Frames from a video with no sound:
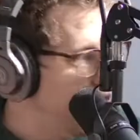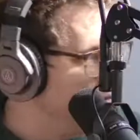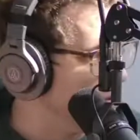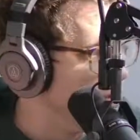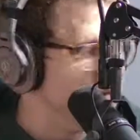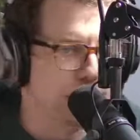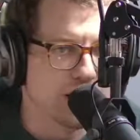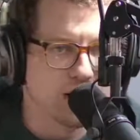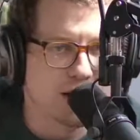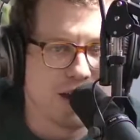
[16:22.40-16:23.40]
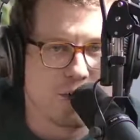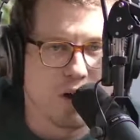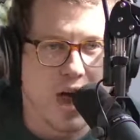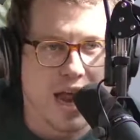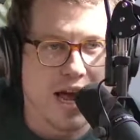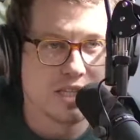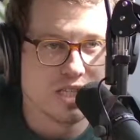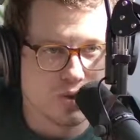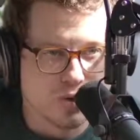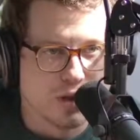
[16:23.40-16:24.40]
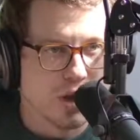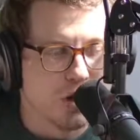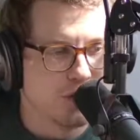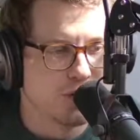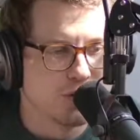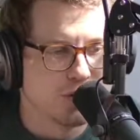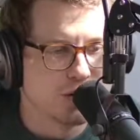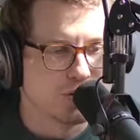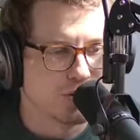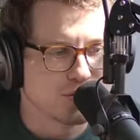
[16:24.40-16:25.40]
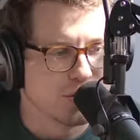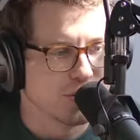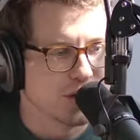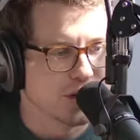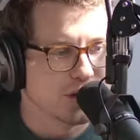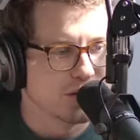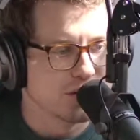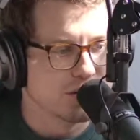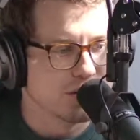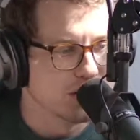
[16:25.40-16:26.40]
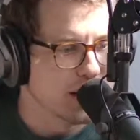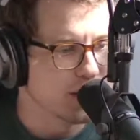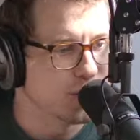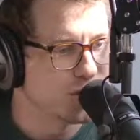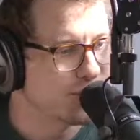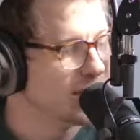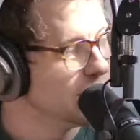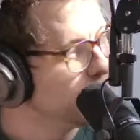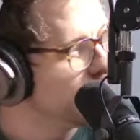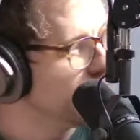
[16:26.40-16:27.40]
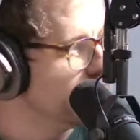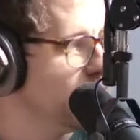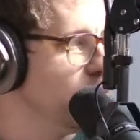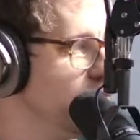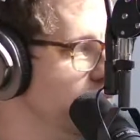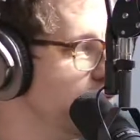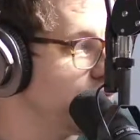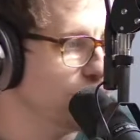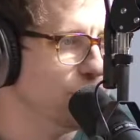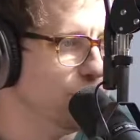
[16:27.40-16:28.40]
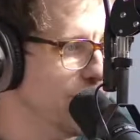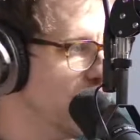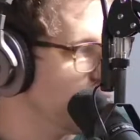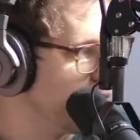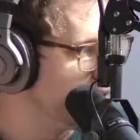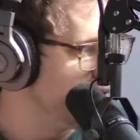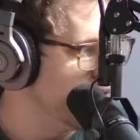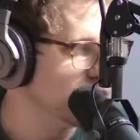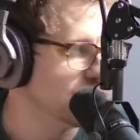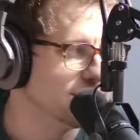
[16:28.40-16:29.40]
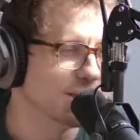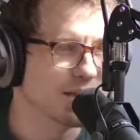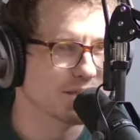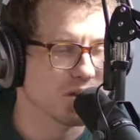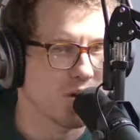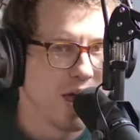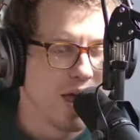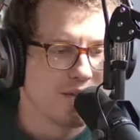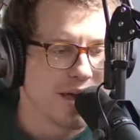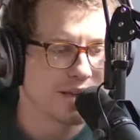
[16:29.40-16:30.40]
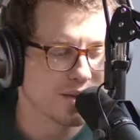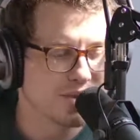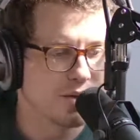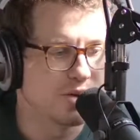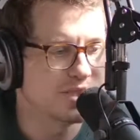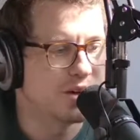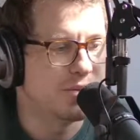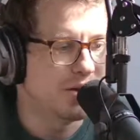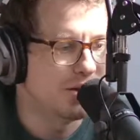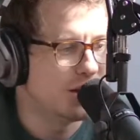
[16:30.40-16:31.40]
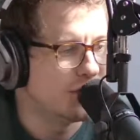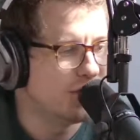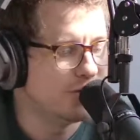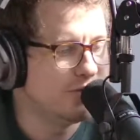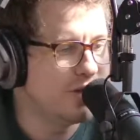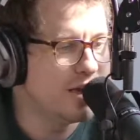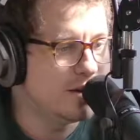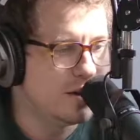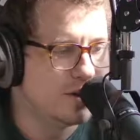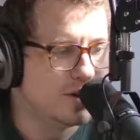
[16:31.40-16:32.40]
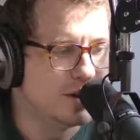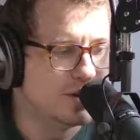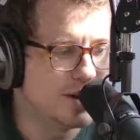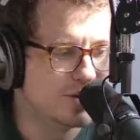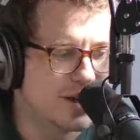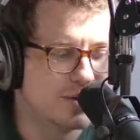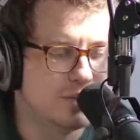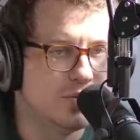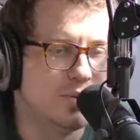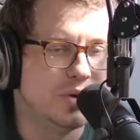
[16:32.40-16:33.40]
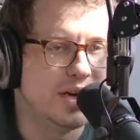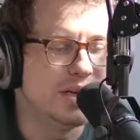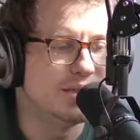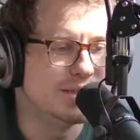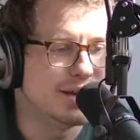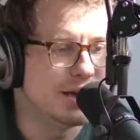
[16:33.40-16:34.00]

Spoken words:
really fit into that well, and I do love controlling the like perspectives at the table through my words and actions. And so that is something that we talk about in like Veiled Fate on the tabletop sim when we play, is like,